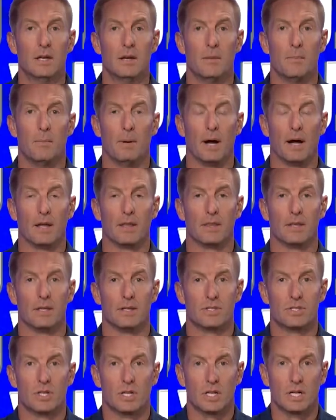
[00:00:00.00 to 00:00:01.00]
by
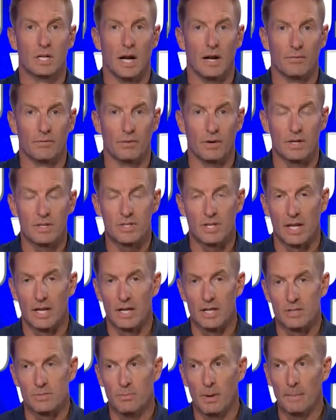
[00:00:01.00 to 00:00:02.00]
this conference and
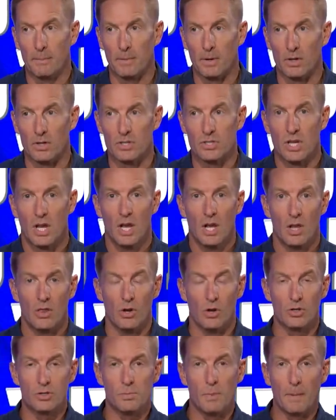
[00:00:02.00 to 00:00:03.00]
its members,
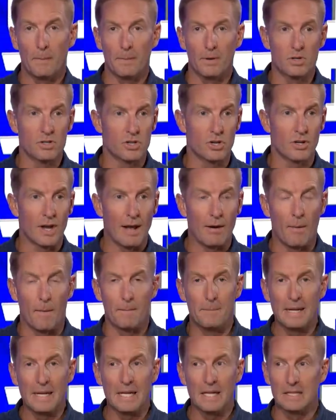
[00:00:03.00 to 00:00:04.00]
those members are now
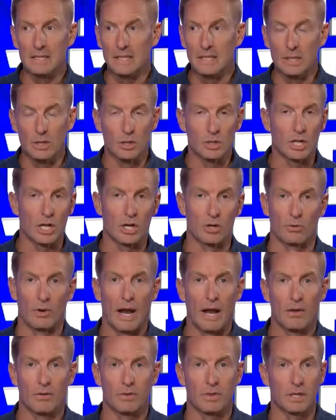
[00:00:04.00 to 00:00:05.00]
immediately looking
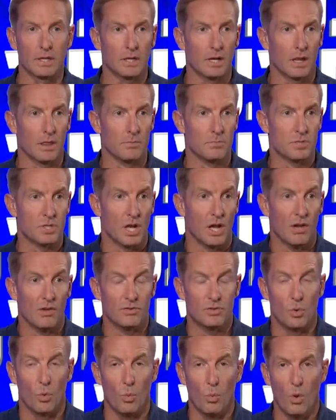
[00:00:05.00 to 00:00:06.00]
around, thinking to themselves,
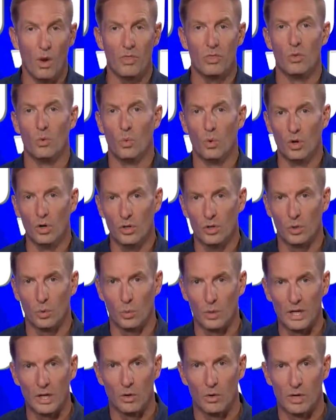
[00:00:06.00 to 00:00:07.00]
what in the world are
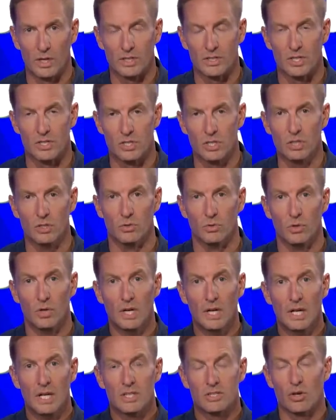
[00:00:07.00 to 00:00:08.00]
we going to do?
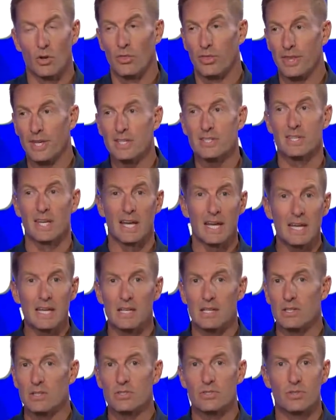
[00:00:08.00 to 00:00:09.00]
So this
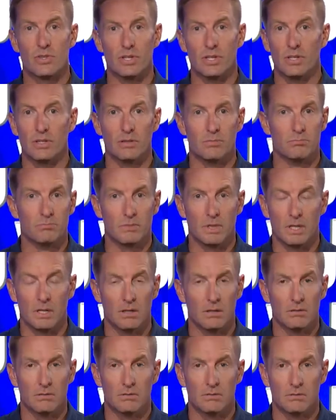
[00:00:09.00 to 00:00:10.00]
is the, you
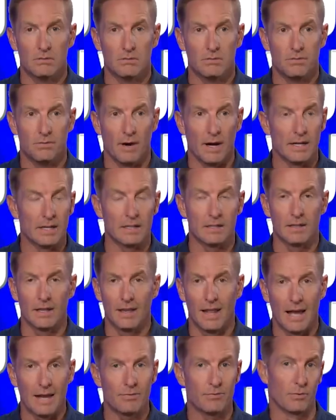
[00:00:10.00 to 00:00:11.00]
know, finding the
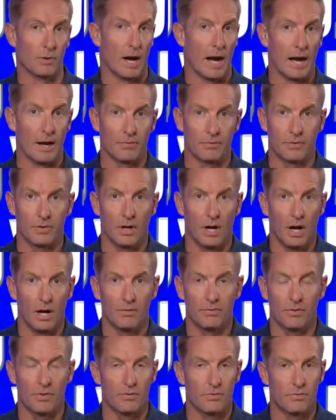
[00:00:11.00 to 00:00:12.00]
life raft
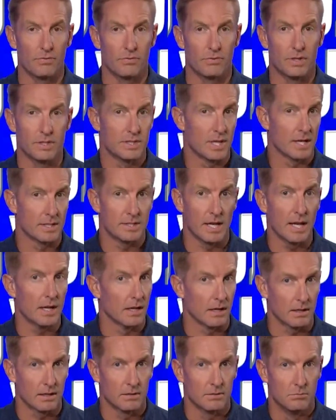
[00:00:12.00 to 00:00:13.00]
off of the
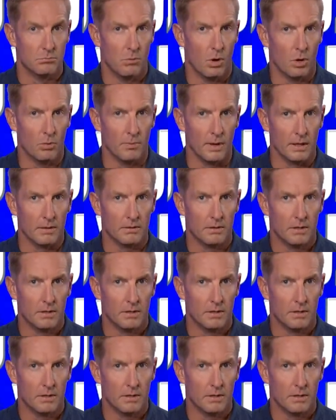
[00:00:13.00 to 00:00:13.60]
Titanic moment.